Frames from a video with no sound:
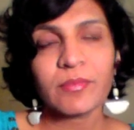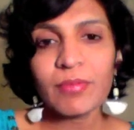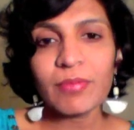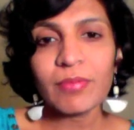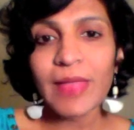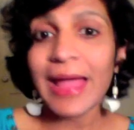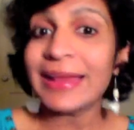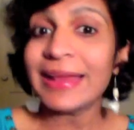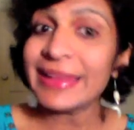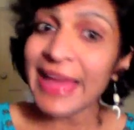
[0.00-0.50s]

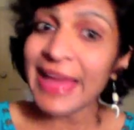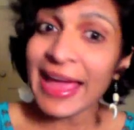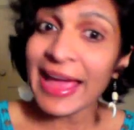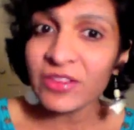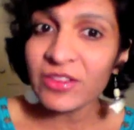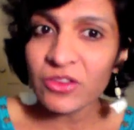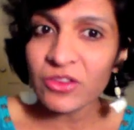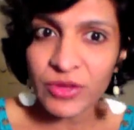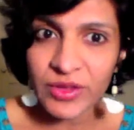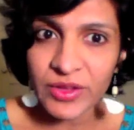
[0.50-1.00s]
And the
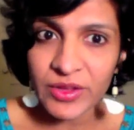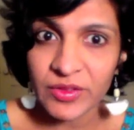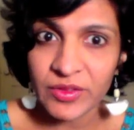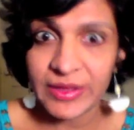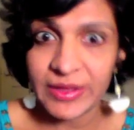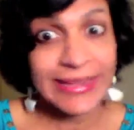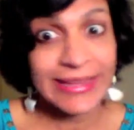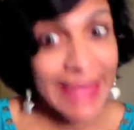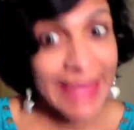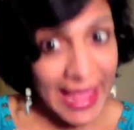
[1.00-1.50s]
answer is
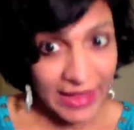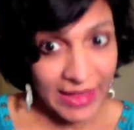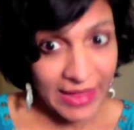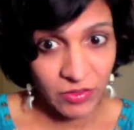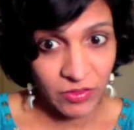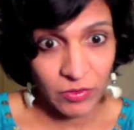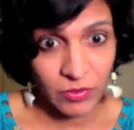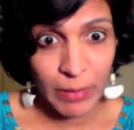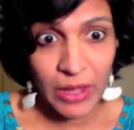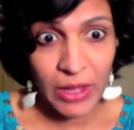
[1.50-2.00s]
yes,
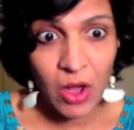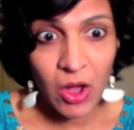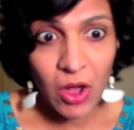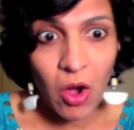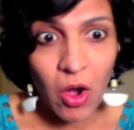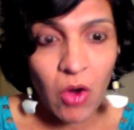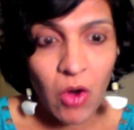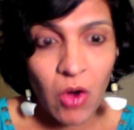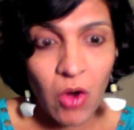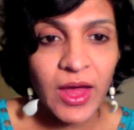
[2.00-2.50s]

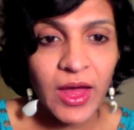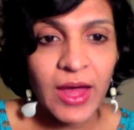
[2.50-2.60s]
because